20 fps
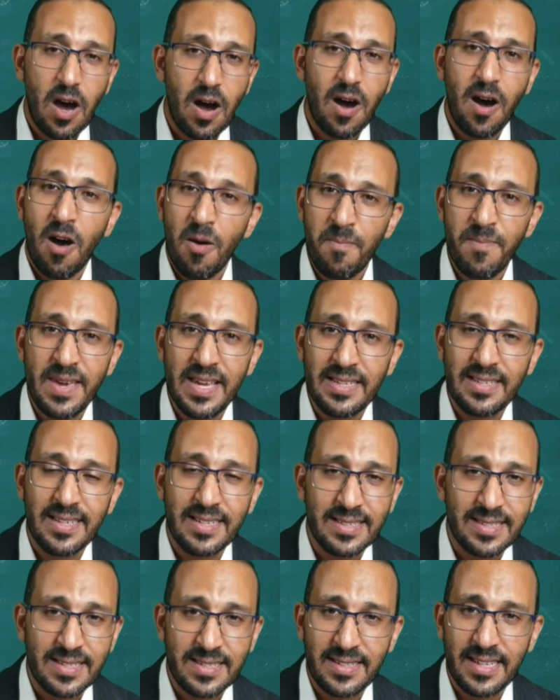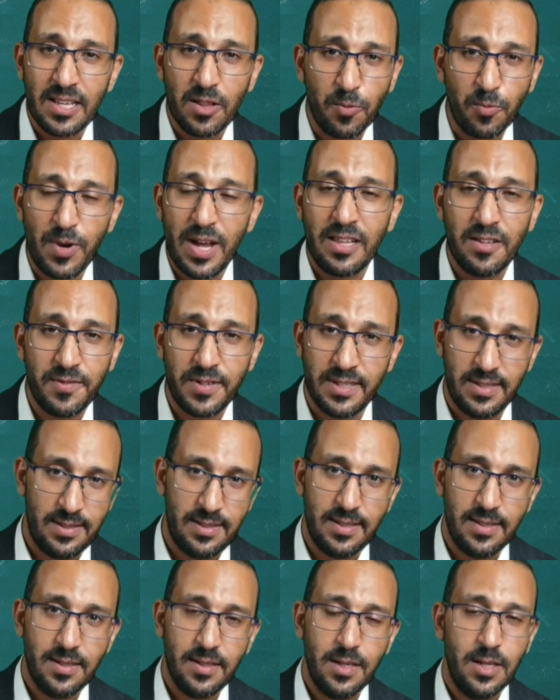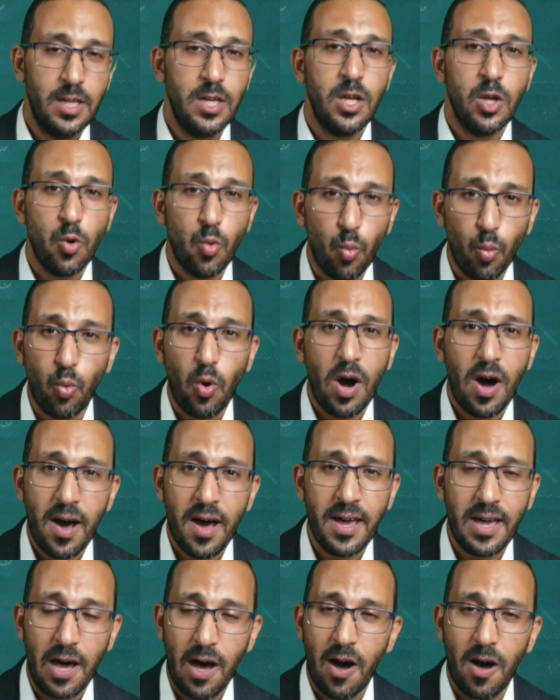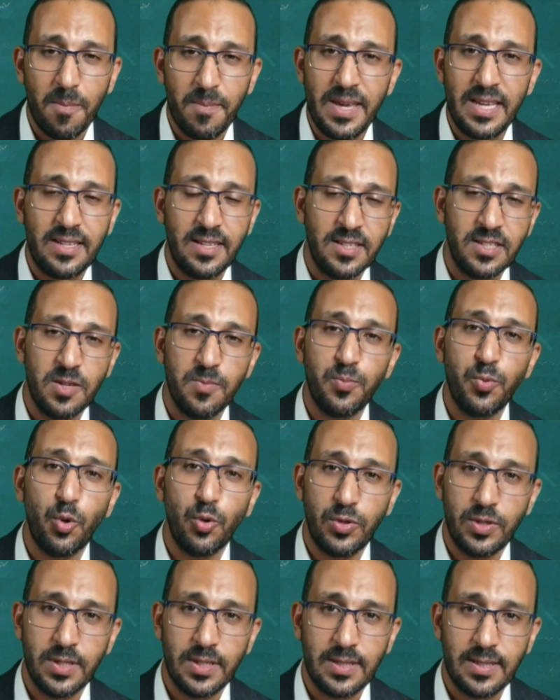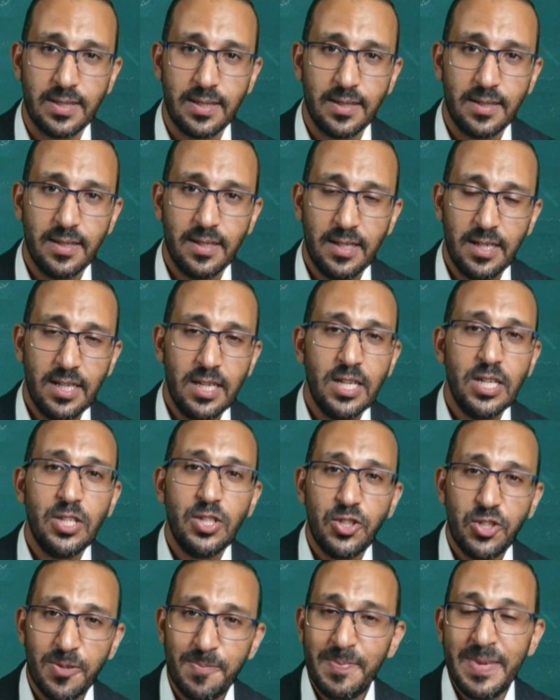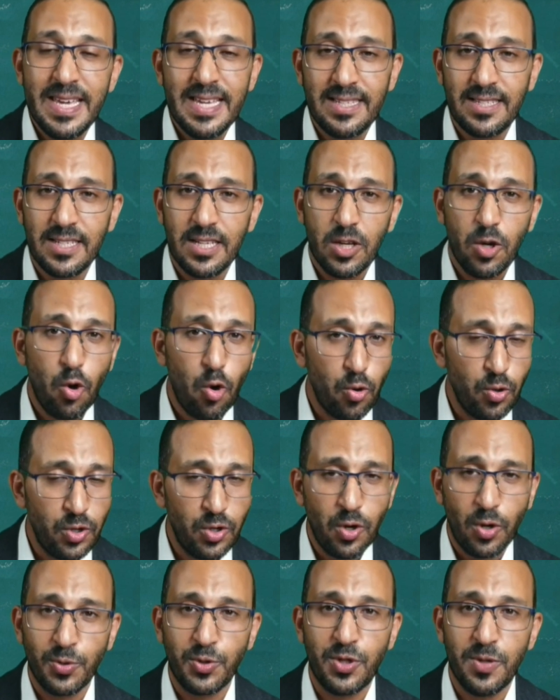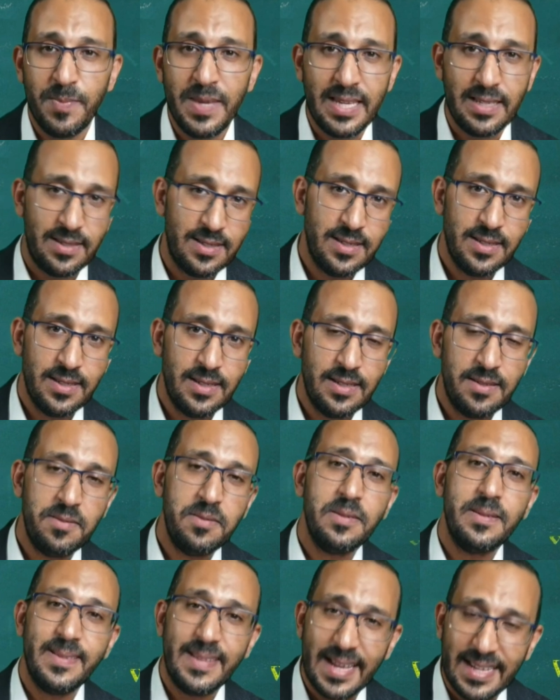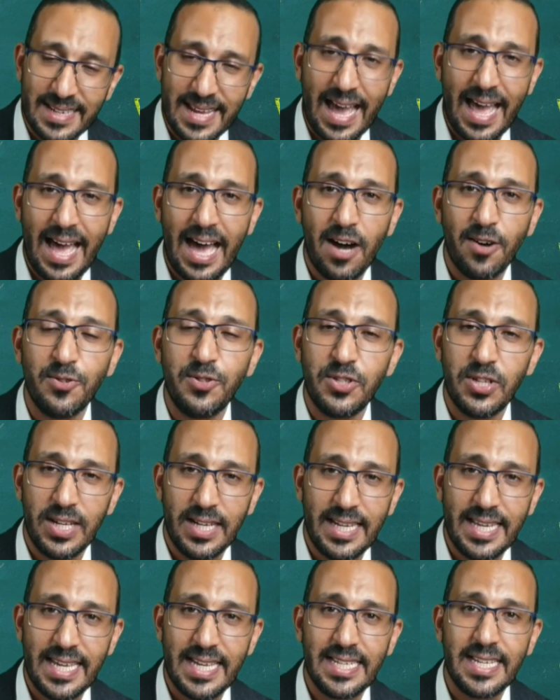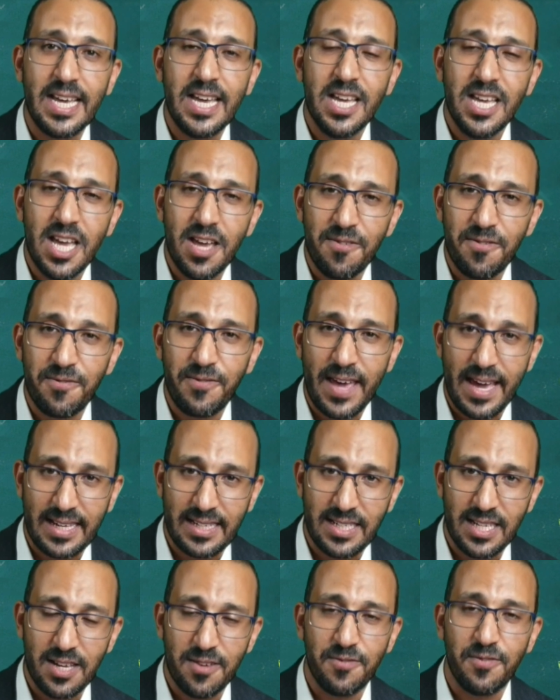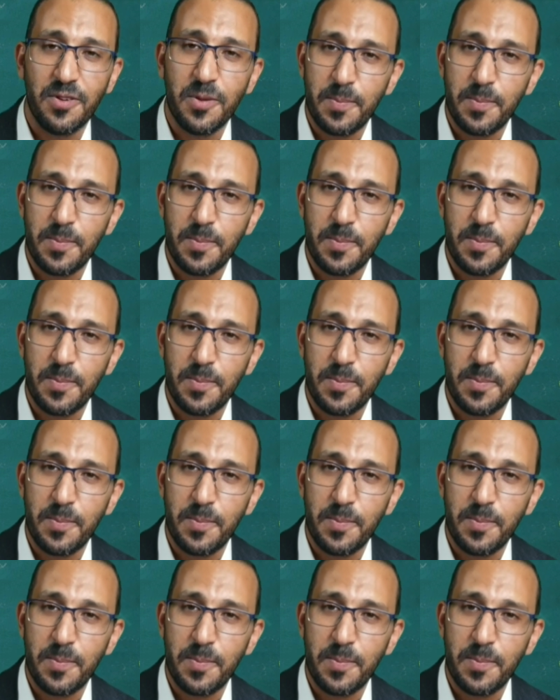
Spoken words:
Are meetings still relevant? Why are meetings important? To meet or not to meet? And how to lead effective